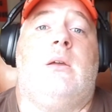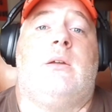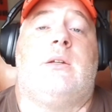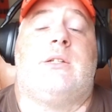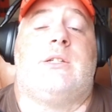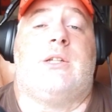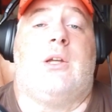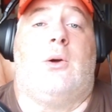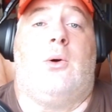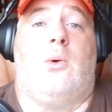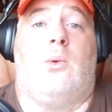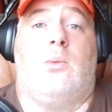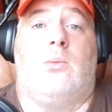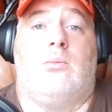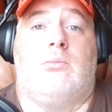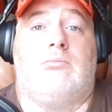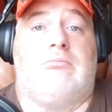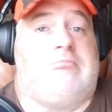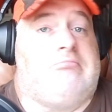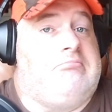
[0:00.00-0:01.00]
So
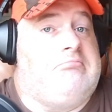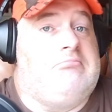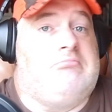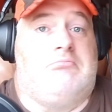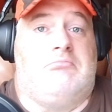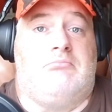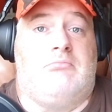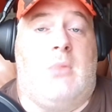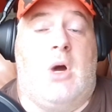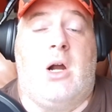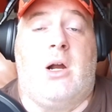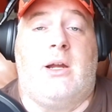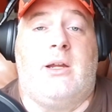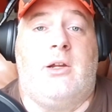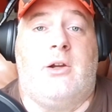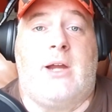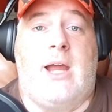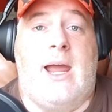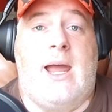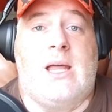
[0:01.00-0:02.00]
mark
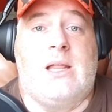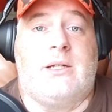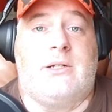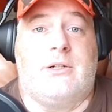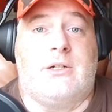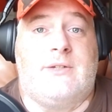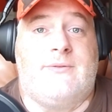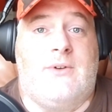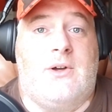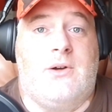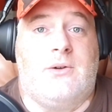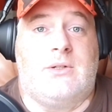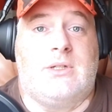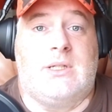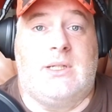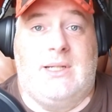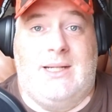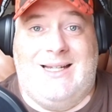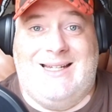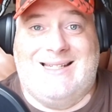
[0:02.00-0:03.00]
your calendars,
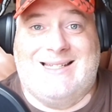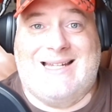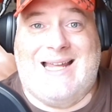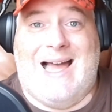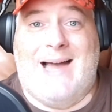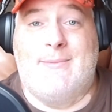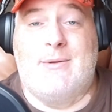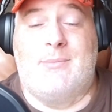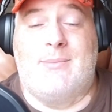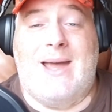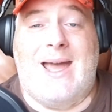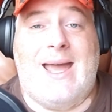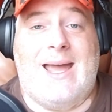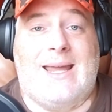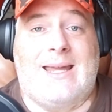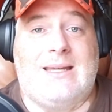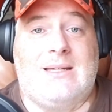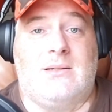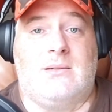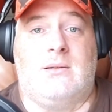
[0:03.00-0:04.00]
folks. He's coming back.